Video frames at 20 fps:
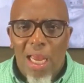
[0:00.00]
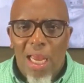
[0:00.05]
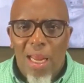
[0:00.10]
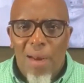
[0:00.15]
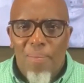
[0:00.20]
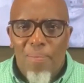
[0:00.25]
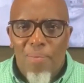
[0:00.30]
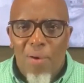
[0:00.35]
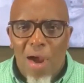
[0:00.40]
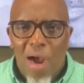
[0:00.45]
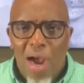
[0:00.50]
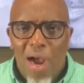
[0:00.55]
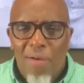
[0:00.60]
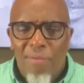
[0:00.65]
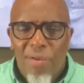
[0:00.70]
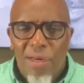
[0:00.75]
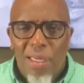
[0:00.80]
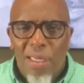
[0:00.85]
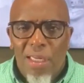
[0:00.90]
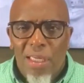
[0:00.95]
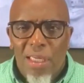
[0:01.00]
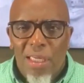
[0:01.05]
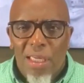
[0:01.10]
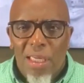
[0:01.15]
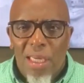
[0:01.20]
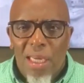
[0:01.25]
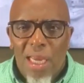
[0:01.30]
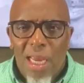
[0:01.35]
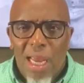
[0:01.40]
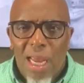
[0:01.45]
and poverty
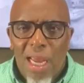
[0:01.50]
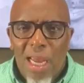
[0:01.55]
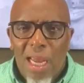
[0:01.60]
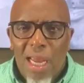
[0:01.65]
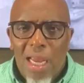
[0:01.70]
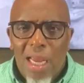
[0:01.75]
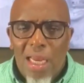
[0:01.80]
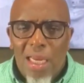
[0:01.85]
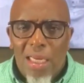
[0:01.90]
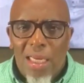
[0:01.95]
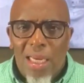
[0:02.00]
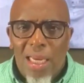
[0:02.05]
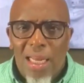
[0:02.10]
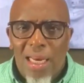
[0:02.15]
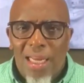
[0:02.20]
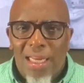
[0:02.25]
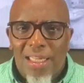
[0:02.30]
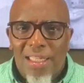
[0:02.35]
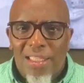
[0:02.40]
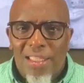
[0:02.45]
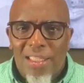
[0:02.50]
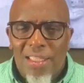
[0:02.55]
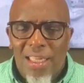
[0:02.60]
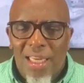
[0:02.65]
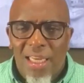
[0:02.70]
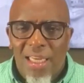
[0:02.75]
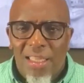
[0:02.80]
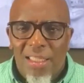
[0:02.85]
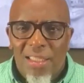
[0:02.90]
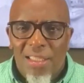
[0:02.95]
can
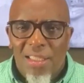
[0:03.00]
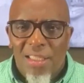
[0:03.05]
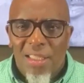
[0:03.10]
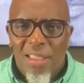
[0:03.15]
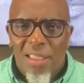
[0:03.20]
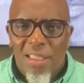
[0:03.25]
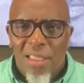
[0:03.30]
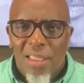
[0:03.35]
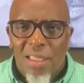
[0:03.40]
exist